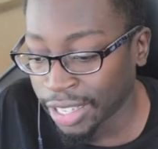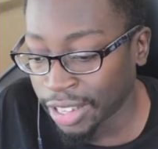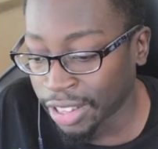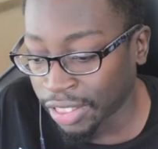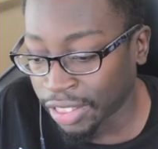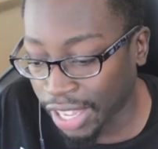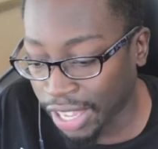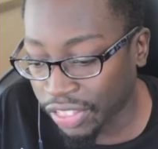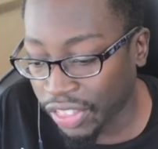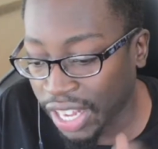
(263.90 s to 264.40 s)

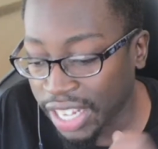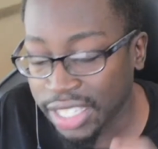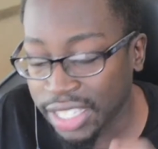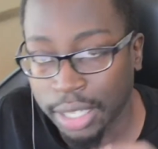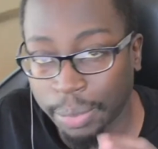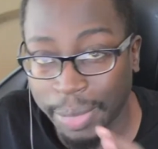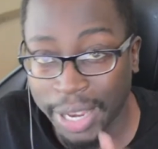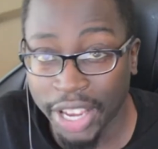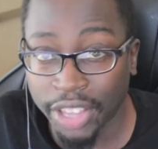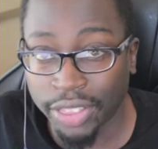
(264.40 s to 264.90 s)
That is
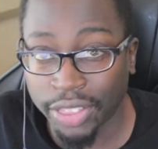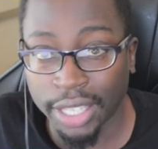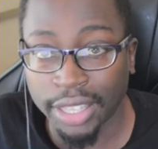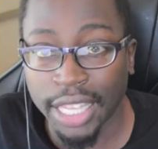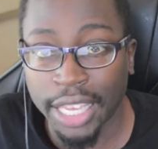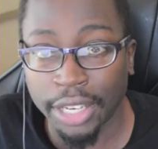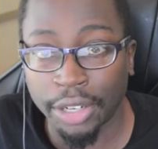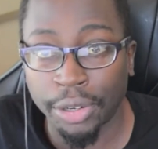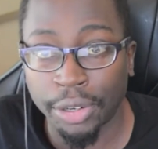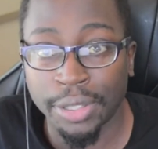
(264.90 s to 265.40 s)
the main thing
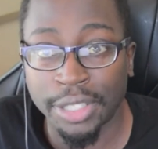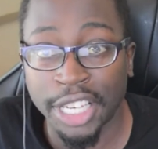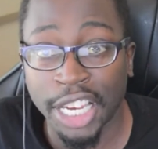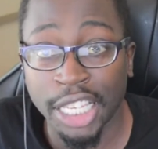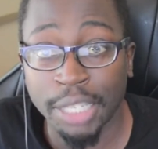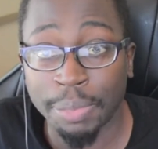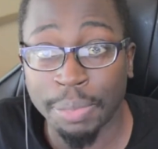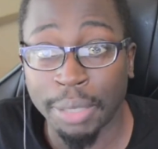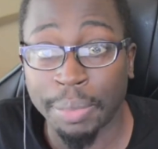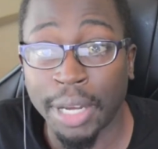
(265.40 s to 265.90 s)
that
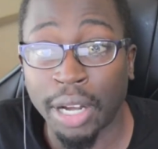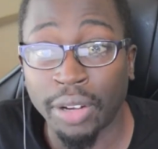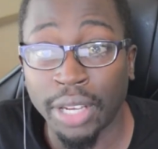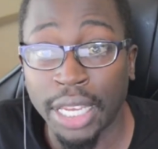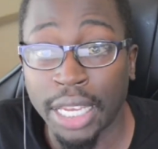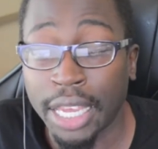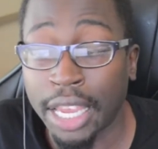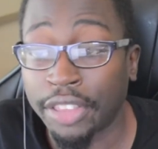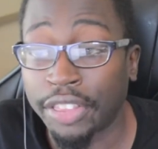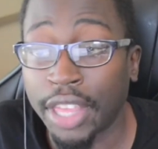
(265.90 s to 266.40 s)
irritates me about
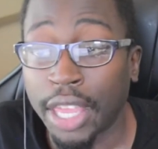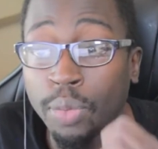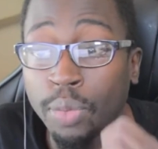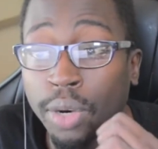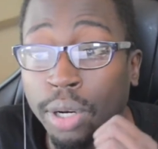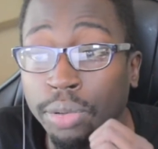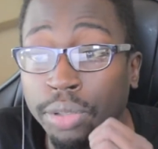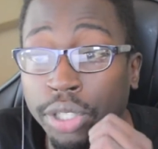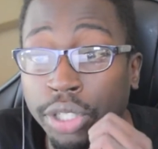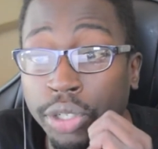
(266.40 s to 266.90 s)
EA. They
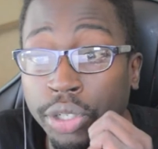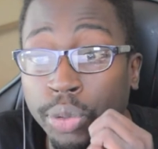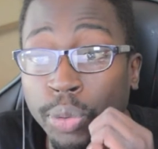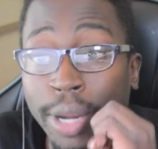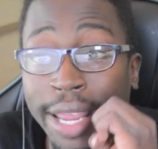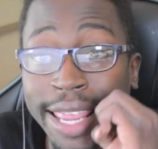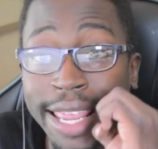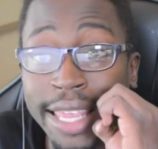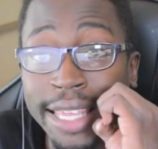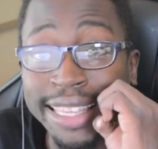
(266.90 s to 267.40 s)

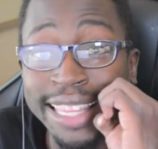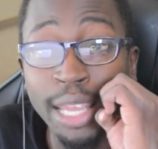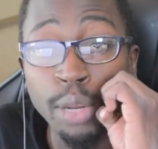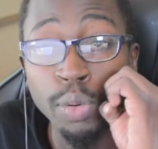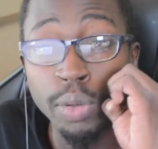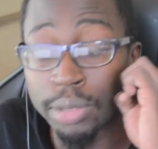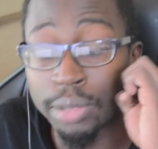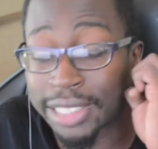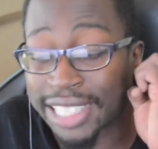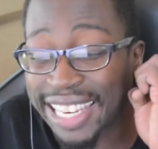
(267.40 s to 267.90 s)

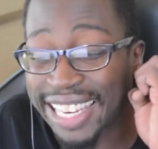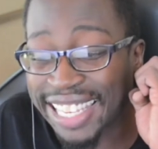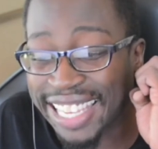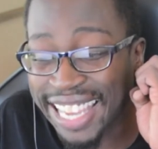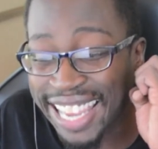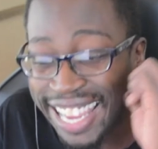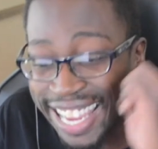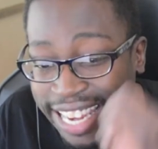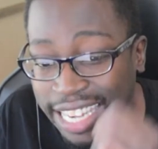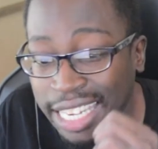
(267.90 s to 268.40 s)
won't take
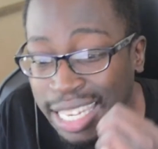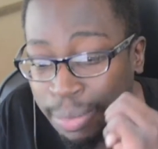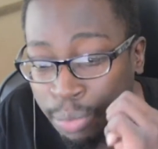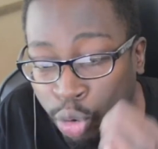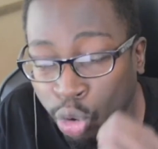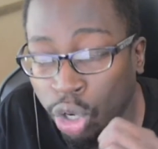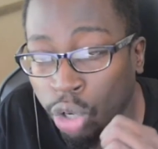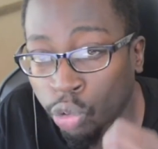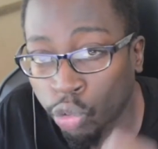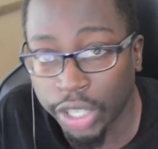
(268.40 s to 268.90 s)
any
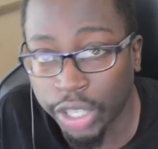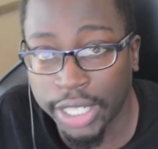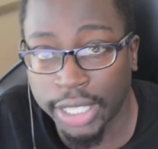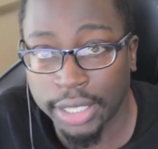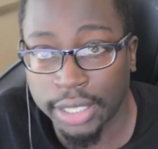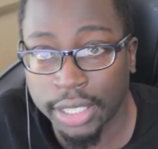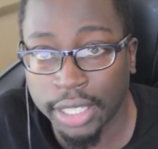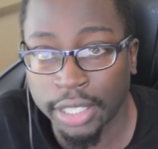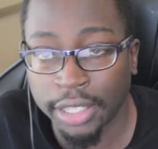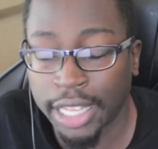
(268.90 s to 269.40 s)
more risk.